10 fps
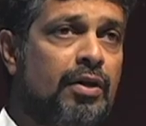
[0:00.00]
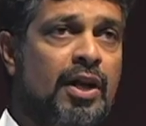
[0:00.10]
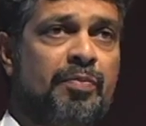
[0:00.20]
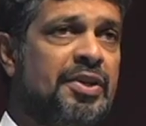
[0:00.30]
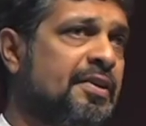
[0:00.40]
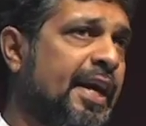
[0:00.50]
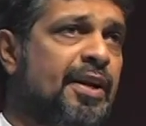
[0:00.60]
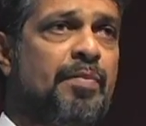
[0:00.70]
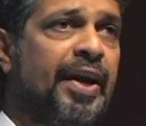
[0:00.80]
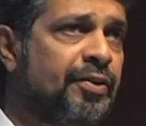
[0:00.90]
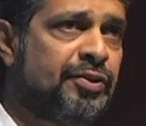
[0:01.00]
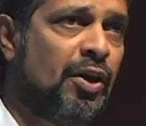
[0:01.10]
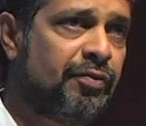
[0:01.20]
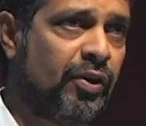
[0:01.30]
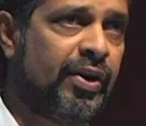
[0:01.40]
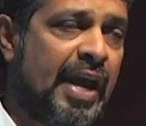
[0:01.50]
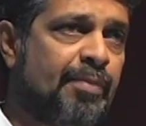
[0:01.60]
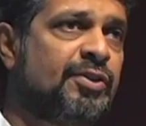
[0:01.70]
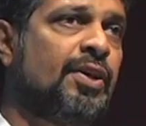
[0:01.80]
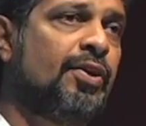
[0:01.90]
companies like a Microsoft or an
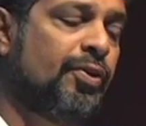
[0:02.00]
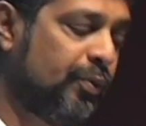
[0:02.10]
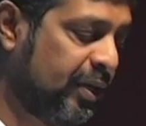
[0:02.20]
Amazon or